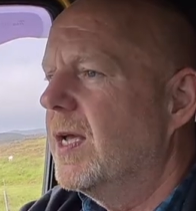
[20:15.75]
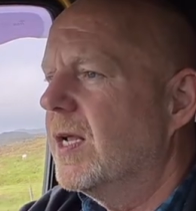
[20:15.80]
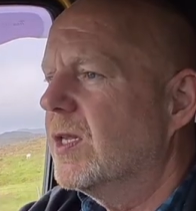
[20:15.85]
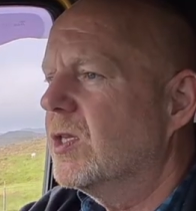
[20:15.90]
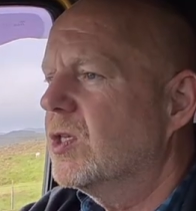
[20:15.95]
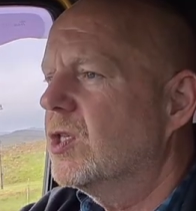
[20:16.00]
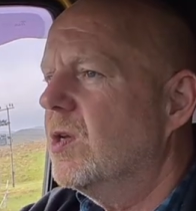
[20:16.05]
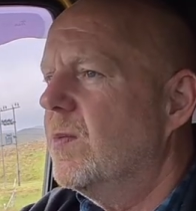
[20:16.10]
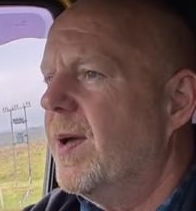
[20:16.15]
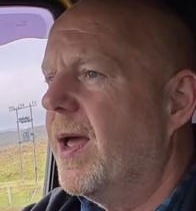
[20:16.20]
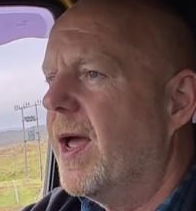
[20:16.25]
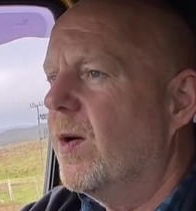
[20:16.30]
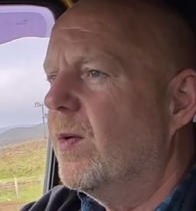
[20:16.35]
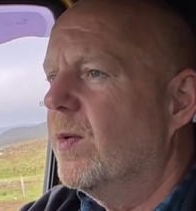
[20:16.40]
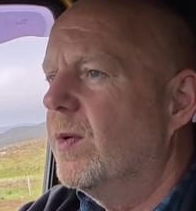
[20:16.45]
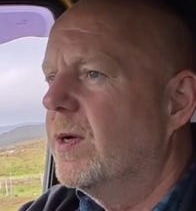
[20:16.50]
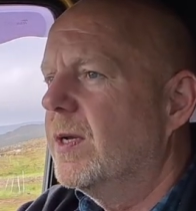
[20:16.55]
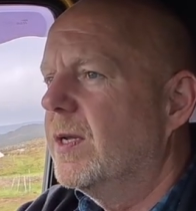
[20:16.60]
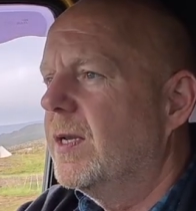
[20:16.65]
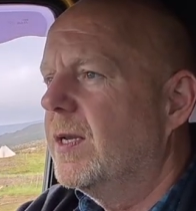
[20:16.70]
And
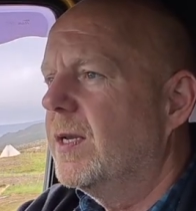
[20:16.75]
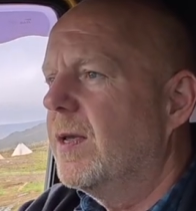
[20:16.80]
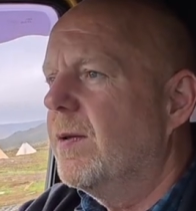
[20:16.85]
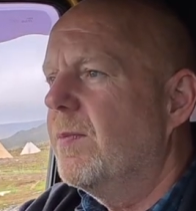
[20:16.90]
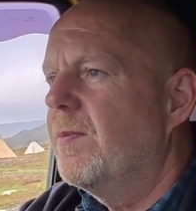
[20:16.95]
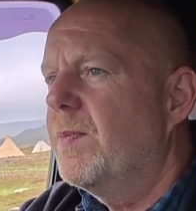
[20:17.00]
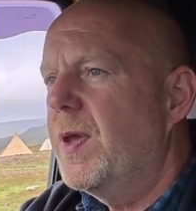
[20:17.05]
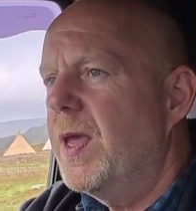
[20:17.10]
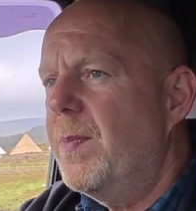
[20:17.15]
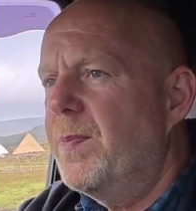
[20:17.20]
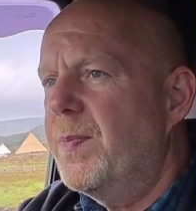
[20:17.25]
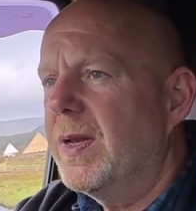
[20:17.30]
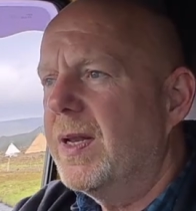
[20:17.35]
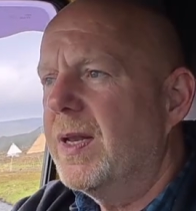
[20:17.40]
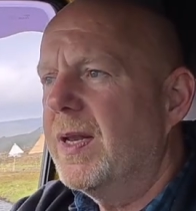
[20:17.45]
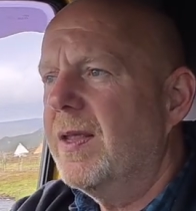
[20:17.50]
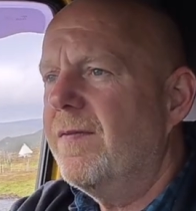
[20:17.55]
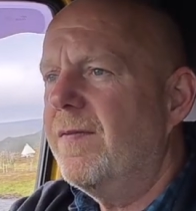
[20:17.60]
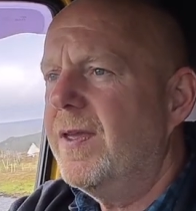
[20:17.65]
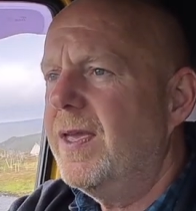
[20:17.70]
somehow people
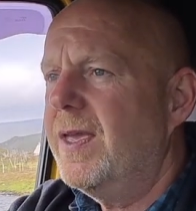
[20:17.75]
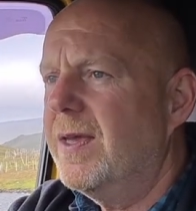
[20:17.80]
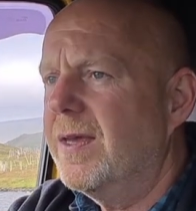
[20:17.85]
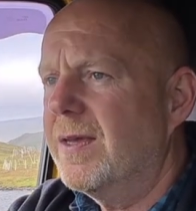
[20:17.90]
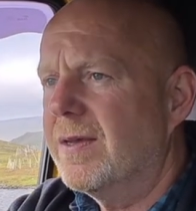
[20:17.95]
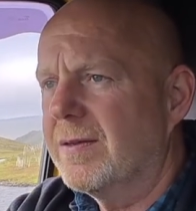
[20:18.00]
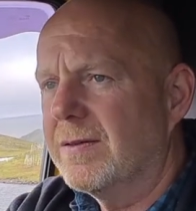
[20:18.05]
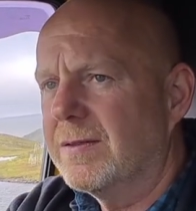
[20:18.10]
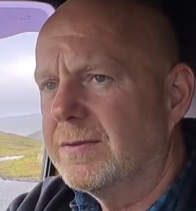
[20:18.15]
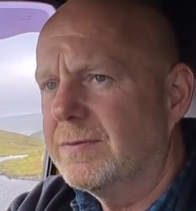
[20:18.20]
live here.